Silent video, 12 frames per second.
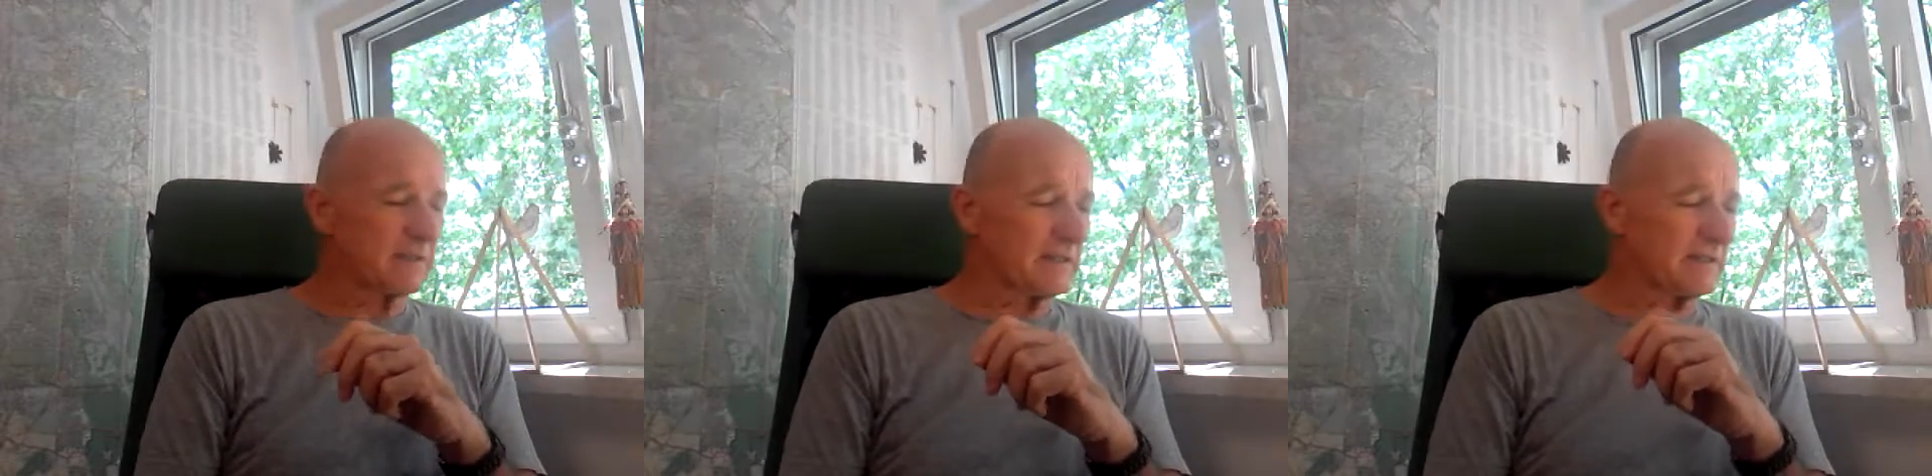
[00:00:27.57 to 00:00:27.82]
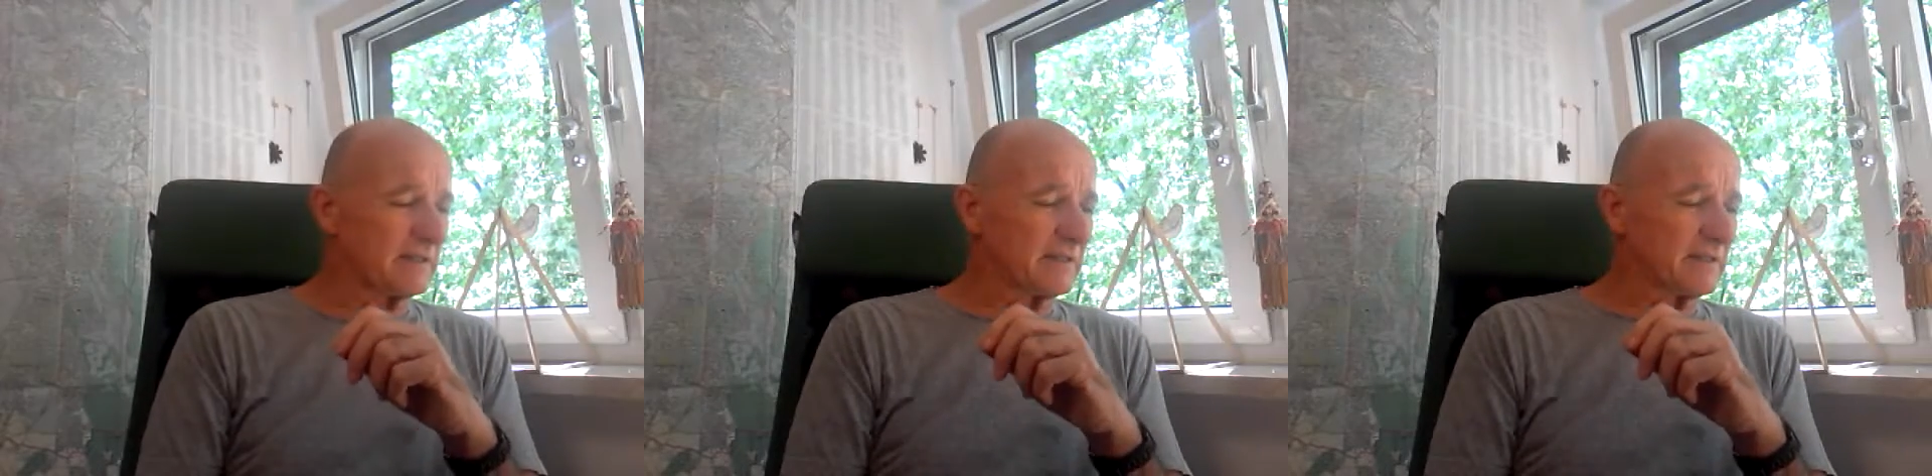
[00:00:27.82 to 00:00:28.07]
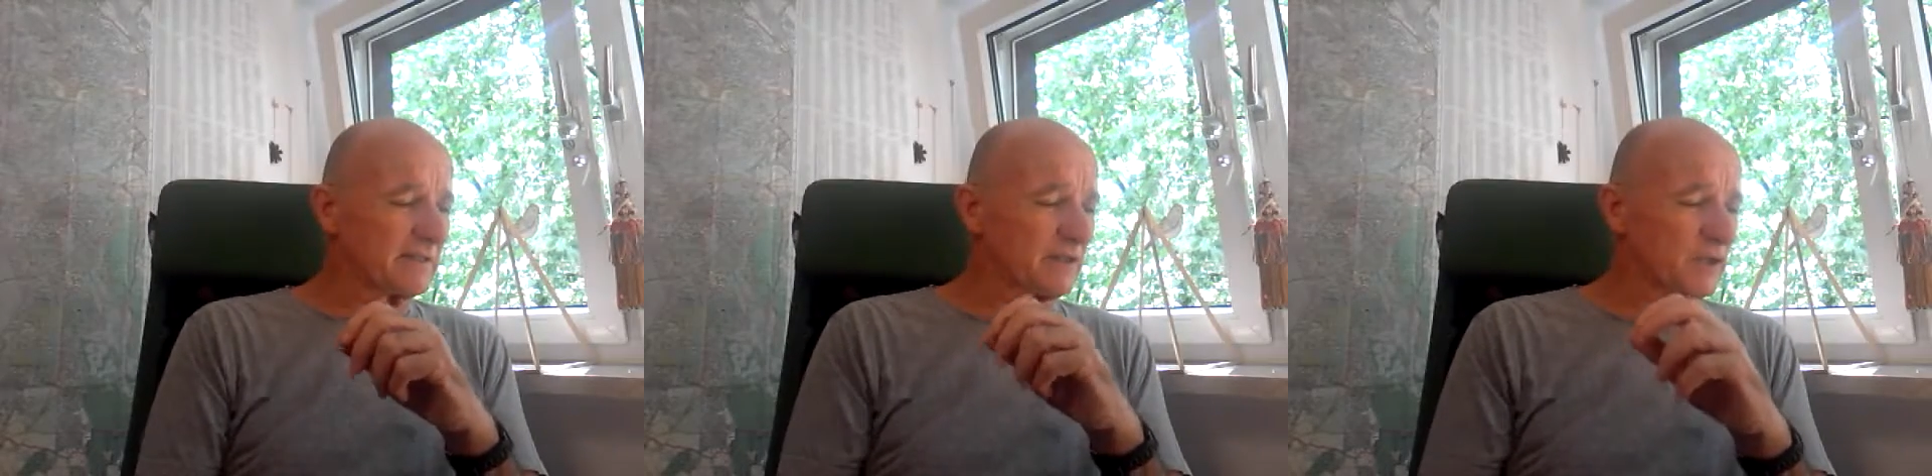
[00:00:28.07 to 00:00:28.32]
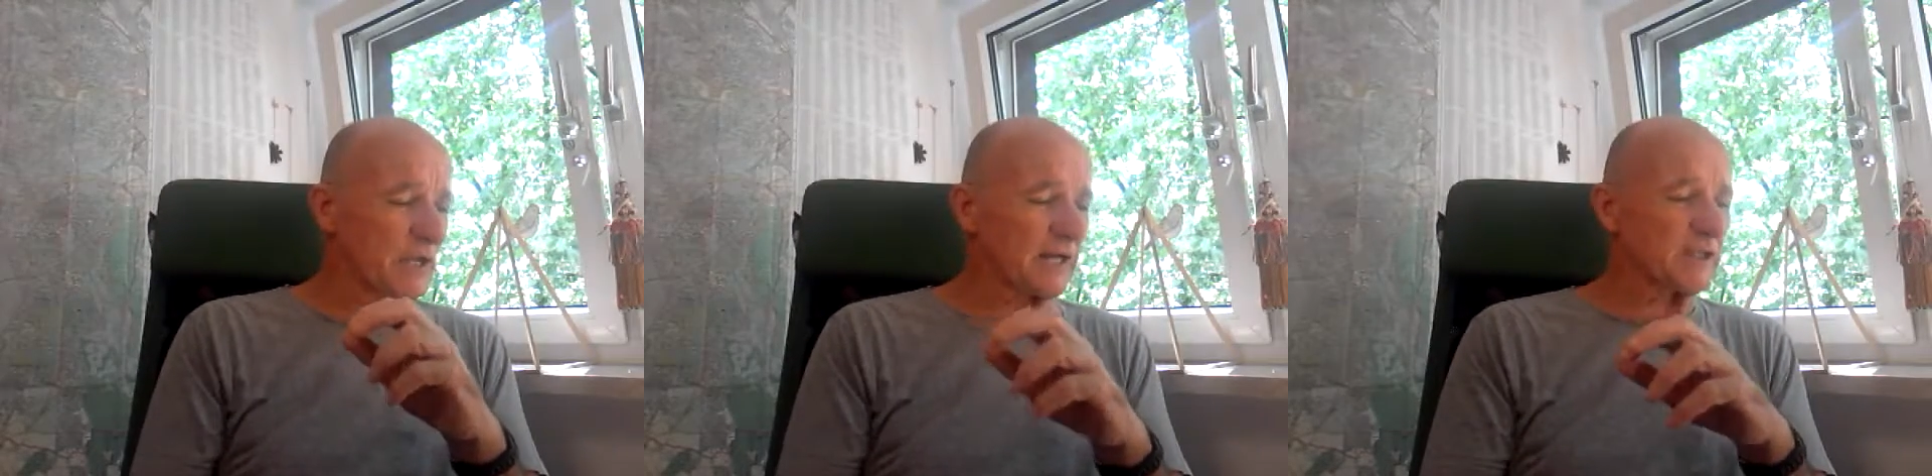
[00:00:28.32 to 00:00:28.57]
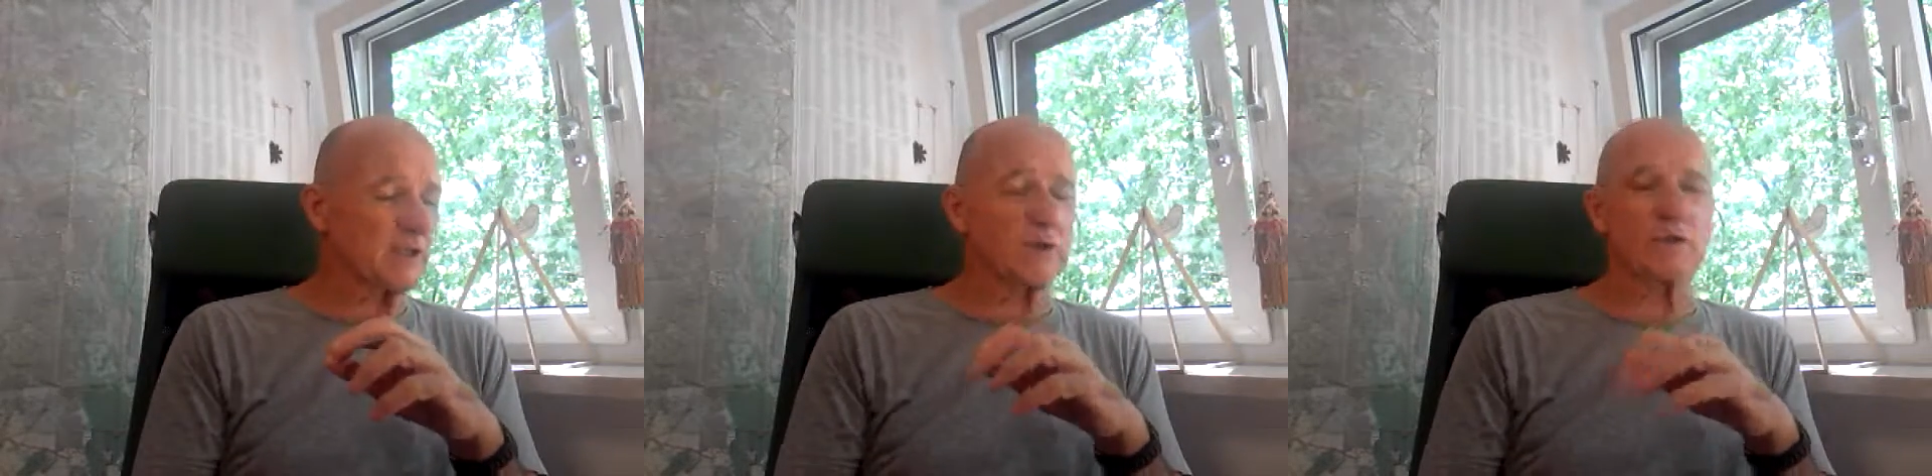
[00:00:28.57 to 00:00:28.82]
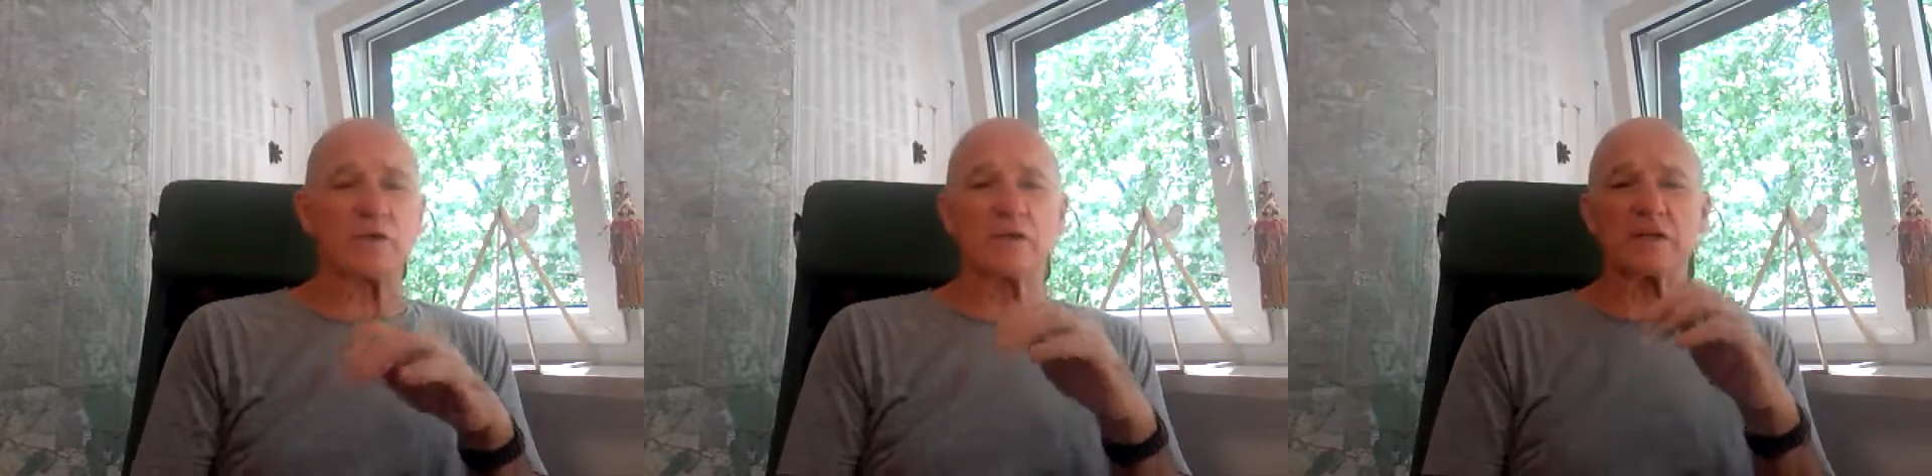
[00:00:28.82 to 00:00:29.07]
this
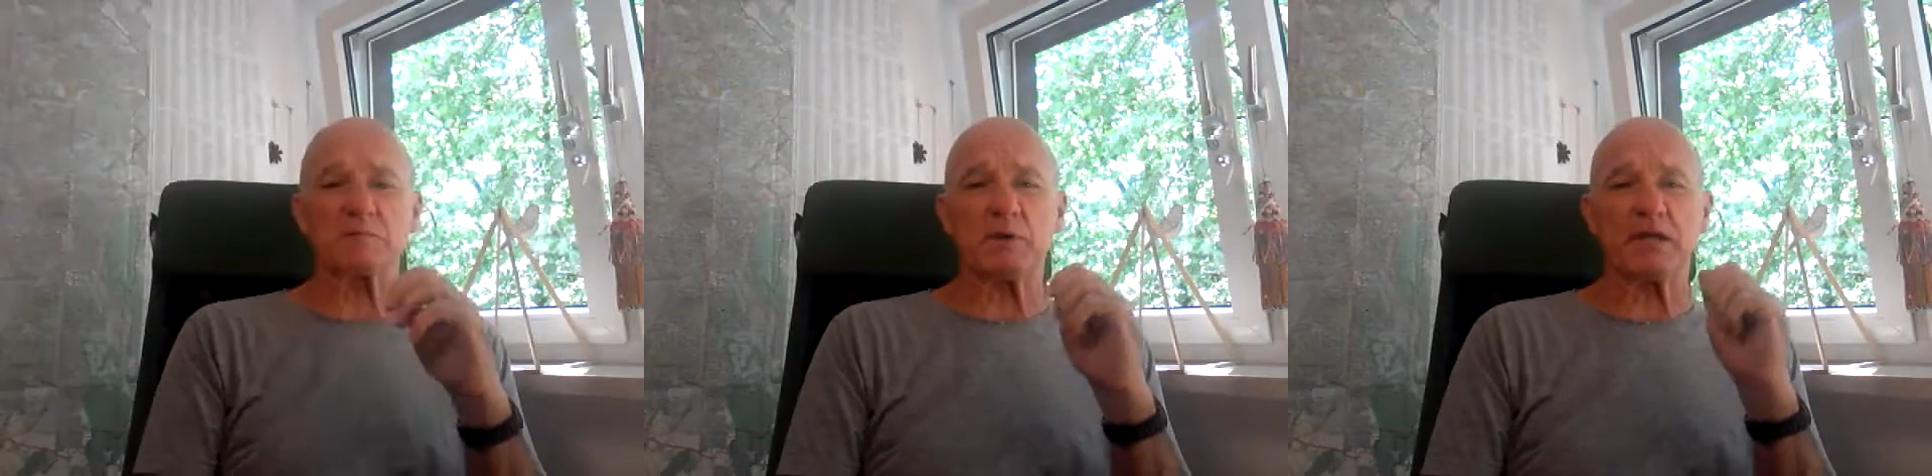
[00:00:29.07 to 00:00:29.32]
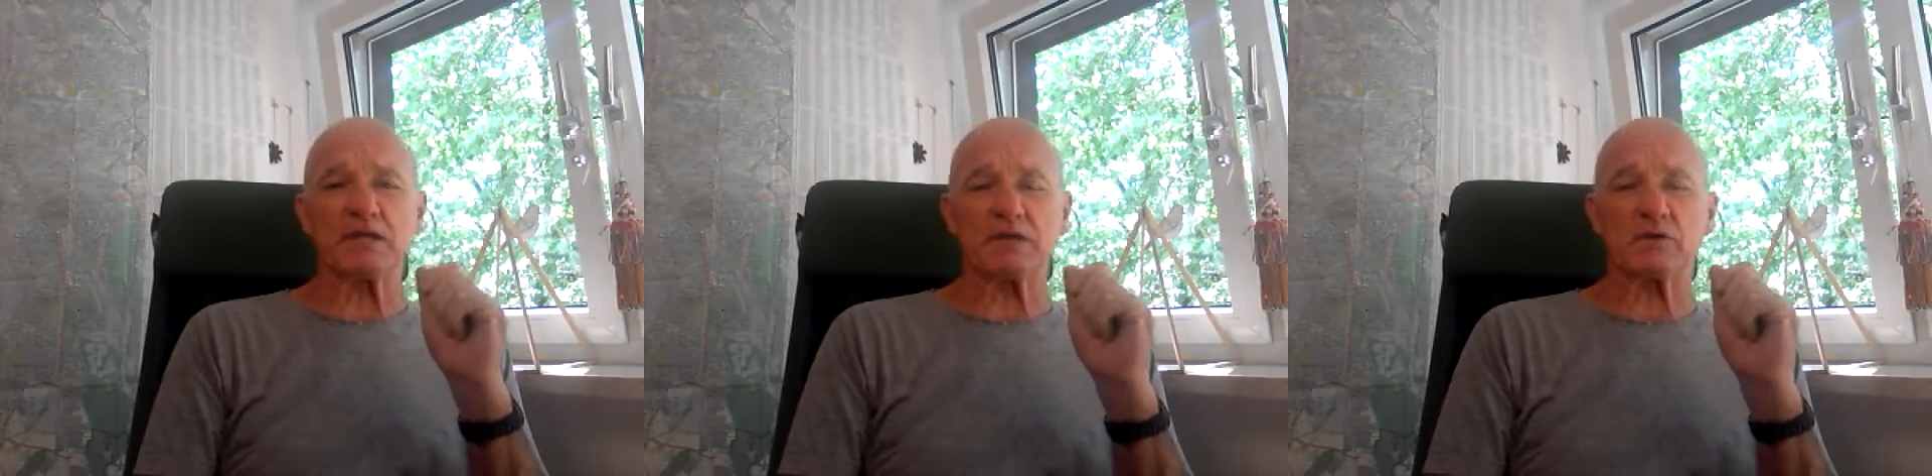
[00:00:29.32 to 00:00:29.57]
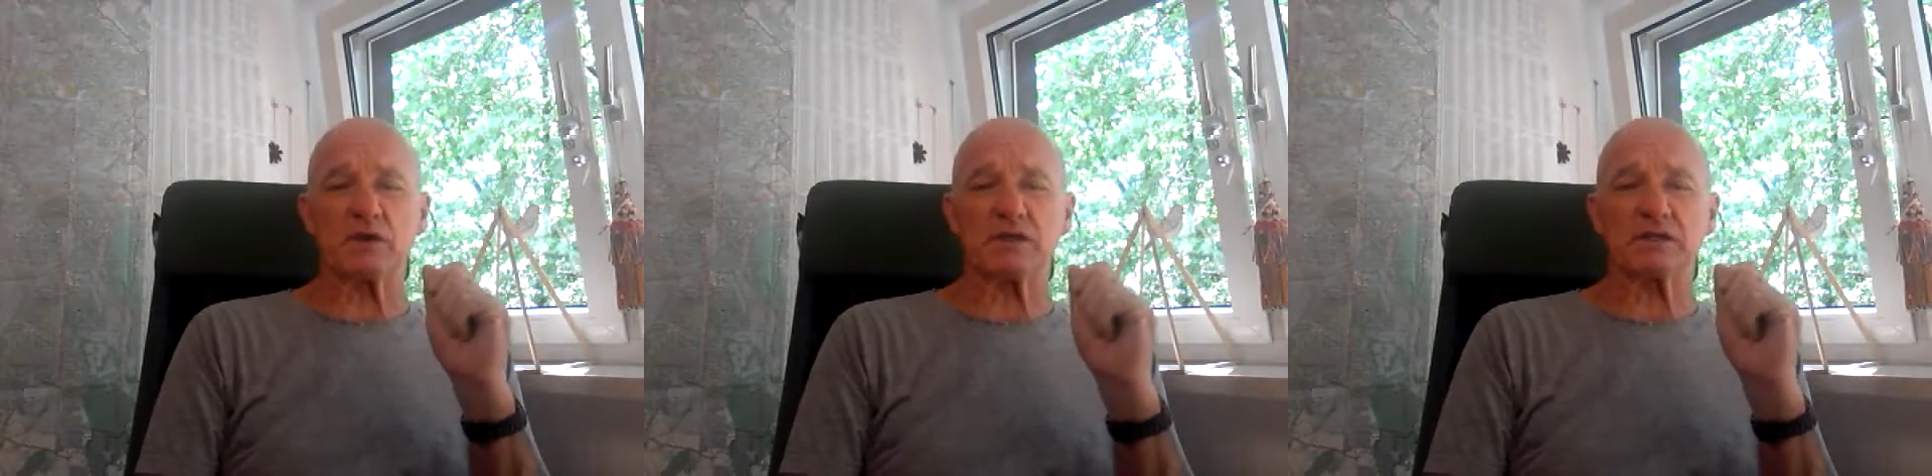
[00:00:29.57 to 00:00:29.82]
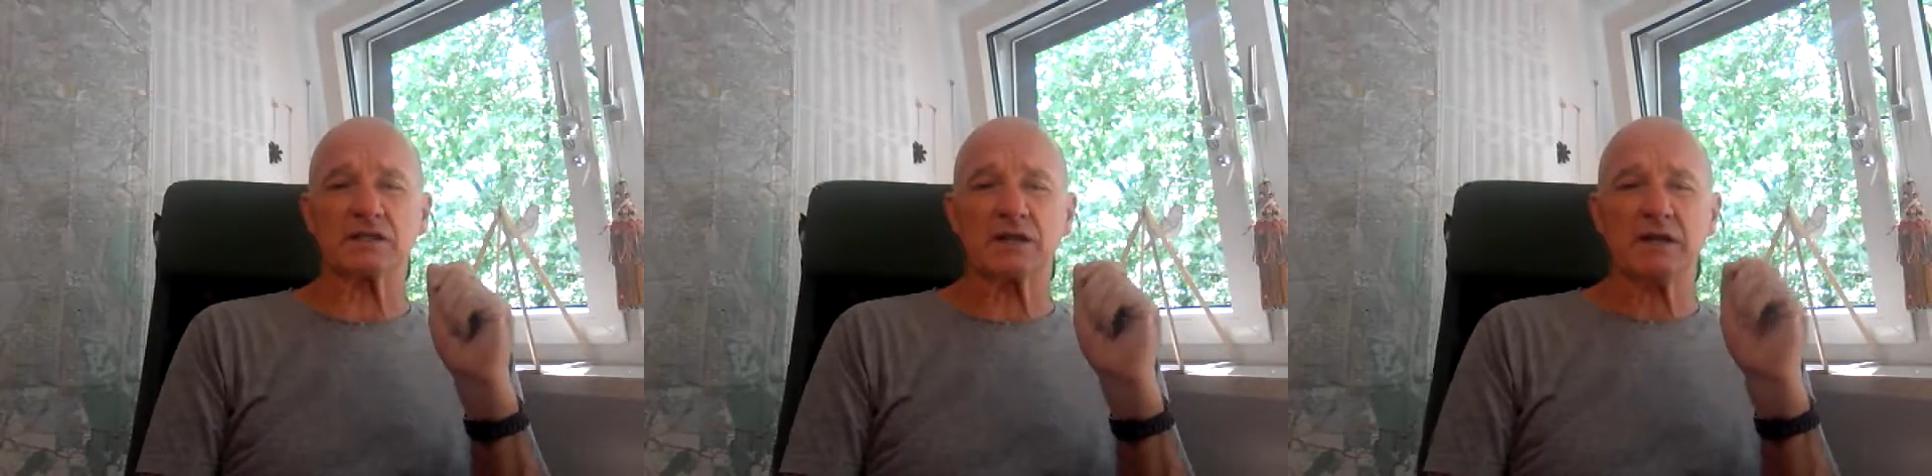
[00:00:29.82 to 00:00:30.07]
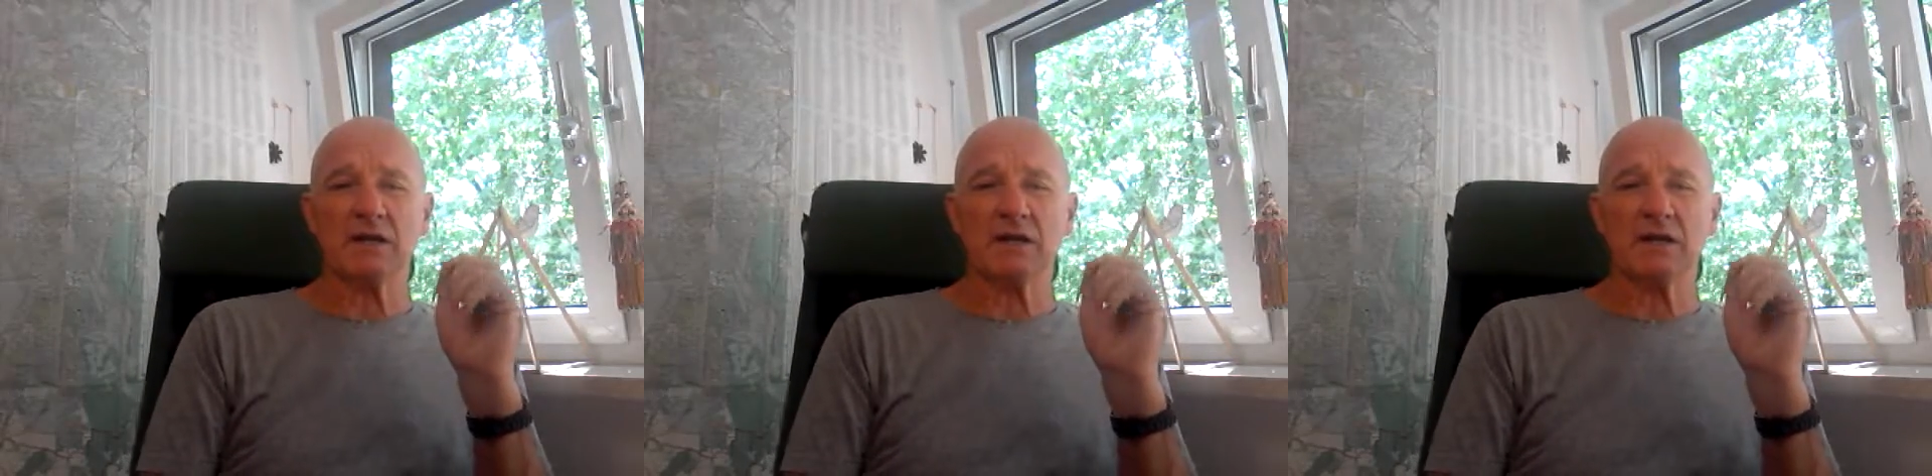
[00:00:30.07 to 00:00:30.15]
introduction to the Spacey Rush